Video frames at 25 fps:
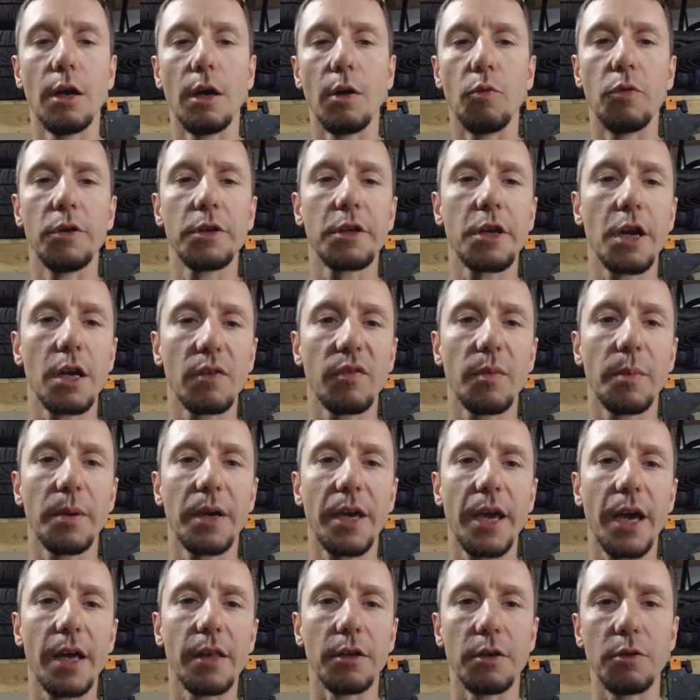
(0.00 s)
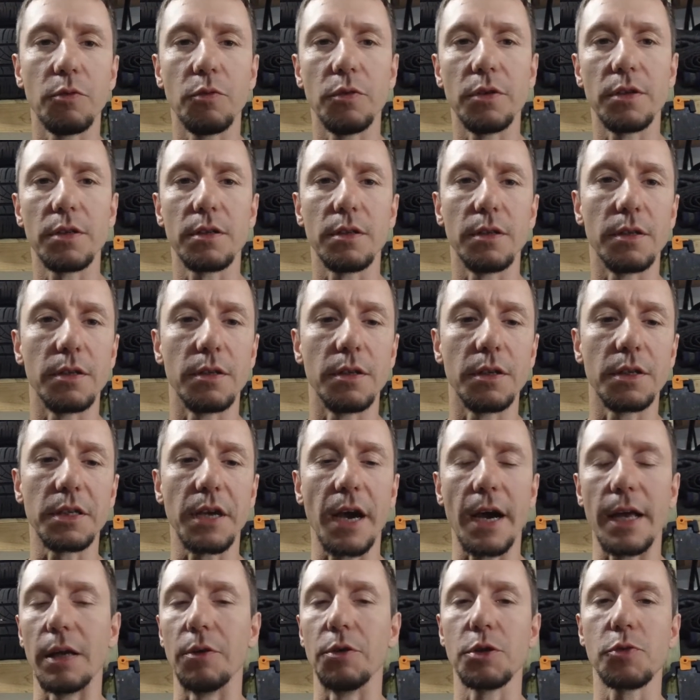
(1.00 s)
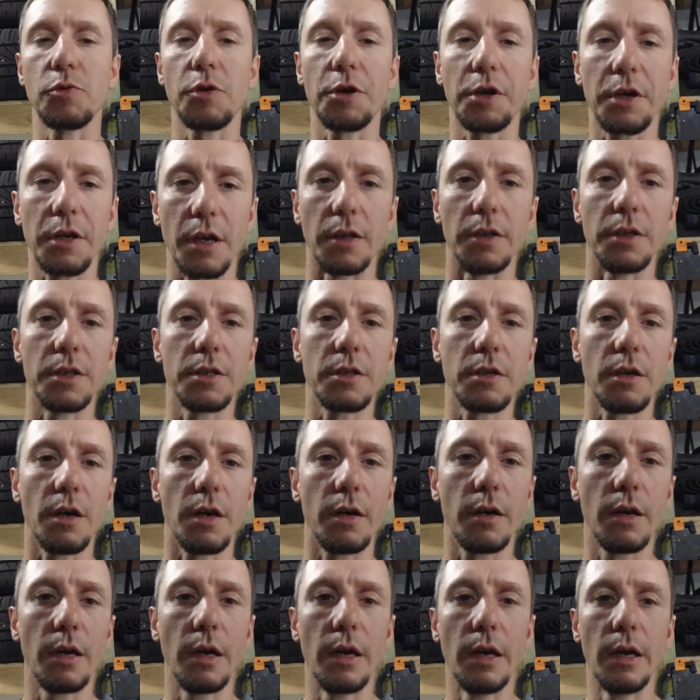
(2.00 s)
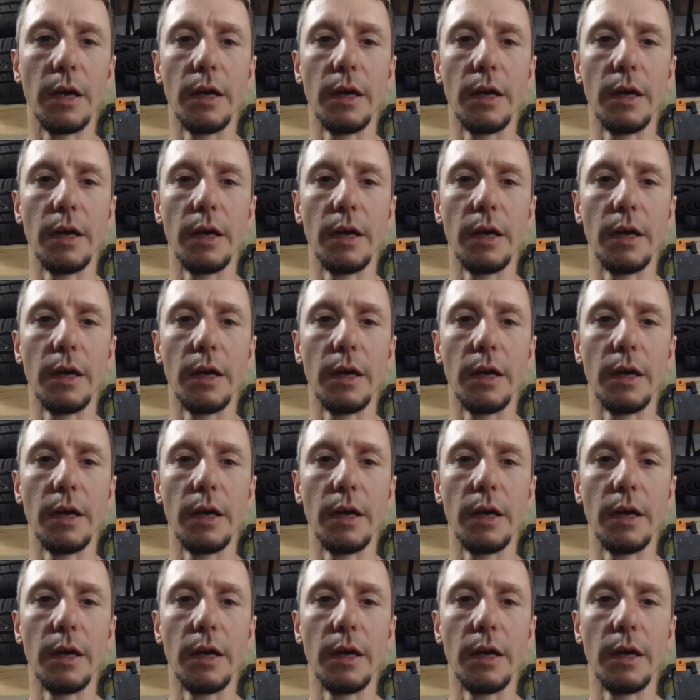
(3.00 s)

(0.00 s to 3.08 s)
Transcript: What kind of a mechanic was this guy that was working on this car?